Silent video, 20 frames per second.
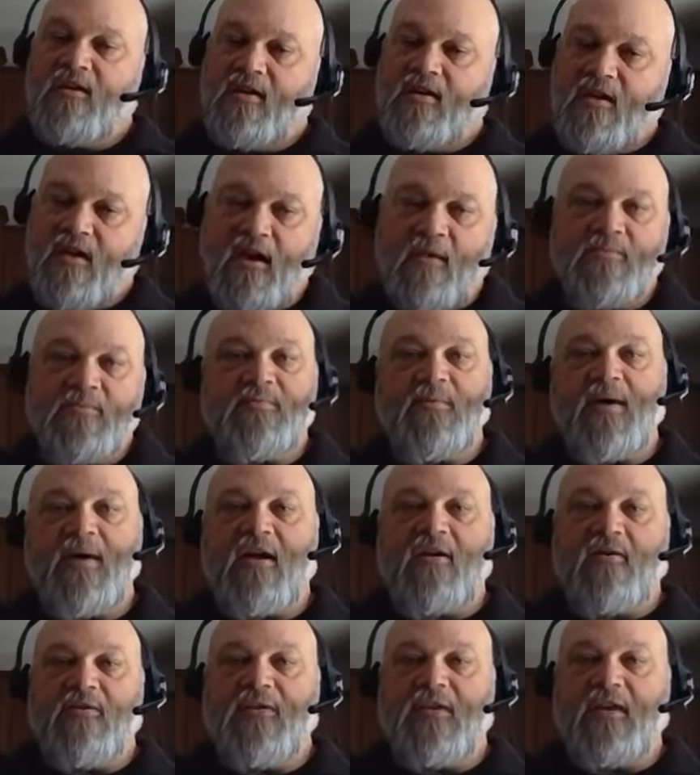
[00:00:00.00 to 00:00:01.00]
comes
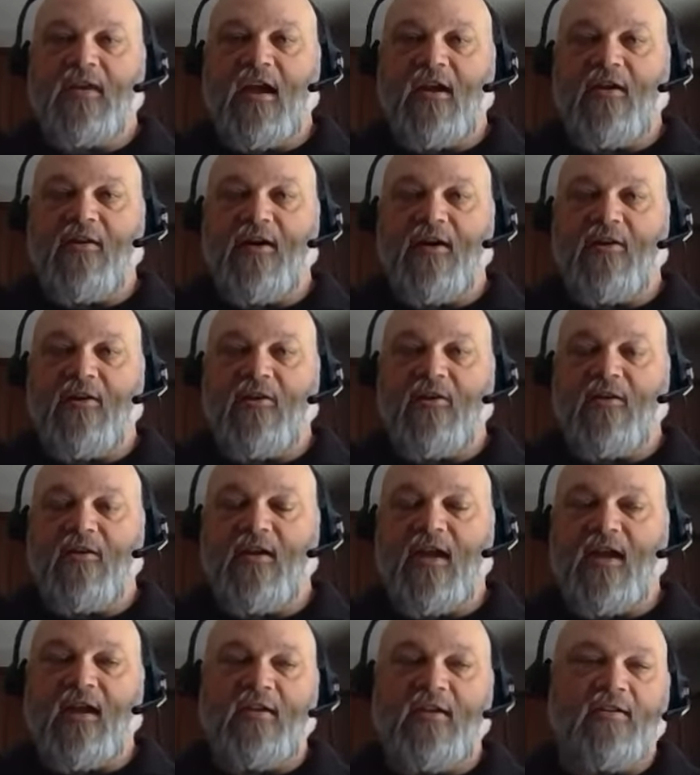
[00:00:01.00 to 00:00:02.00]
back on the carrier
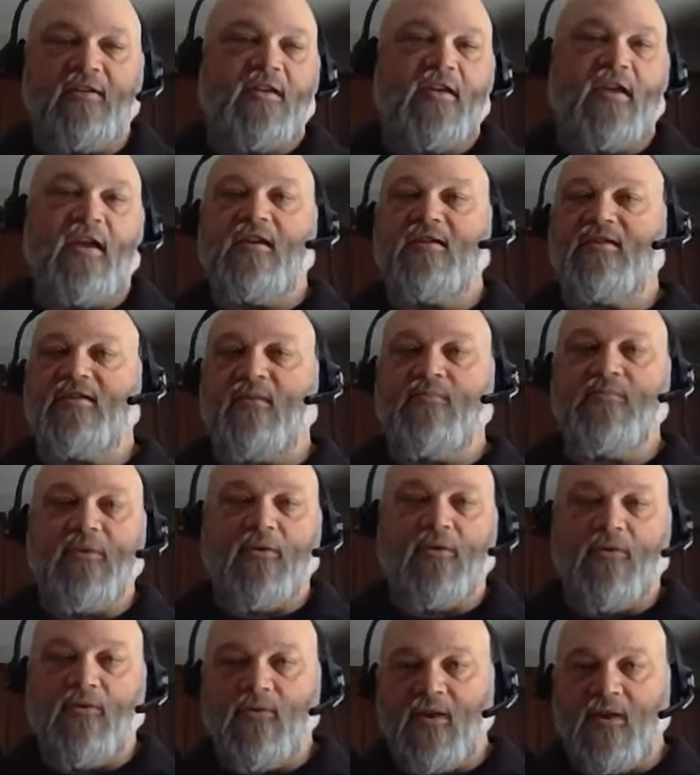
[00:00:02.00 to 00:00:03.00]
and geeks up the
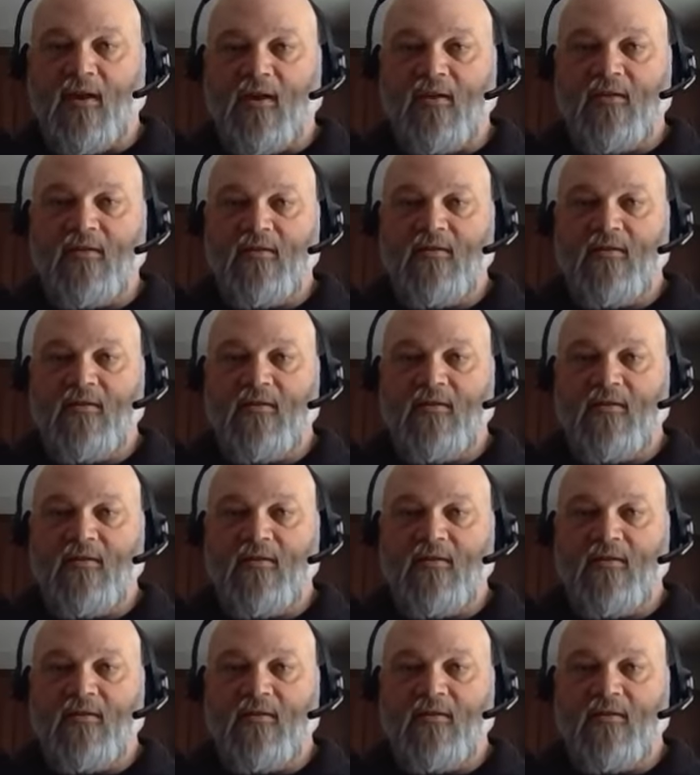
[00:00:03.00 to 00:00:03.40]
whole gun.